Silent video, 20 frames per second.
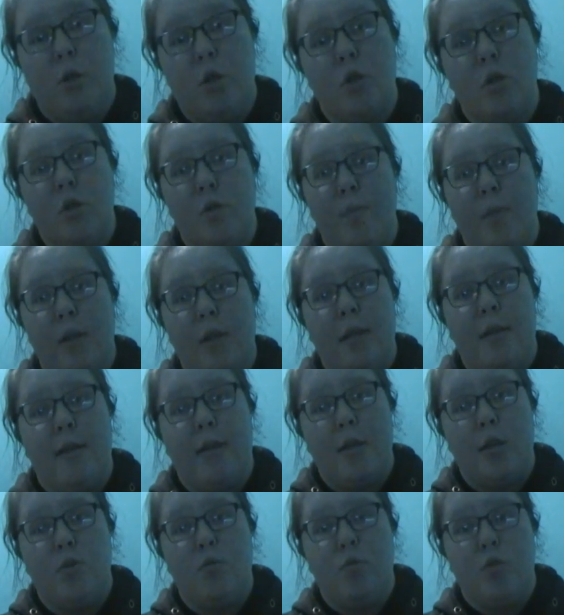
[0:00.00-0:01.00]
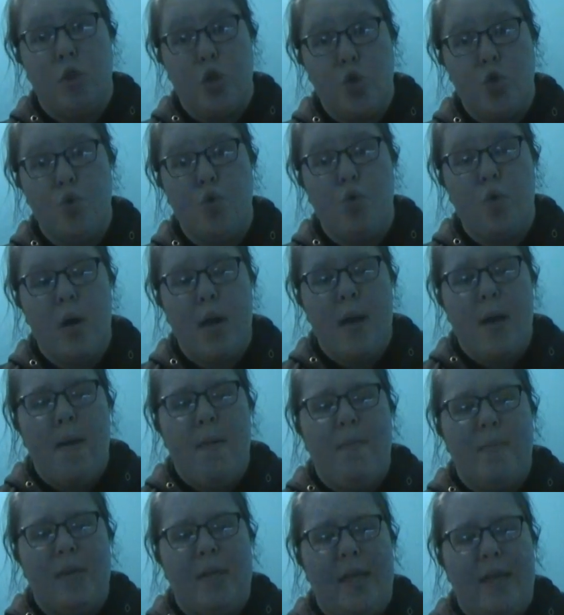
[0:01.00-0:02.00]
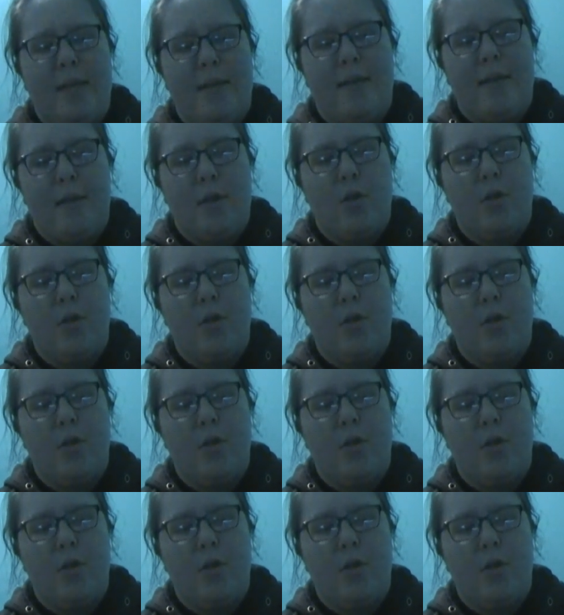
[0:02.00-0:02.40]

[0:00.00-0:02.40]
which ultimately they do, but, like,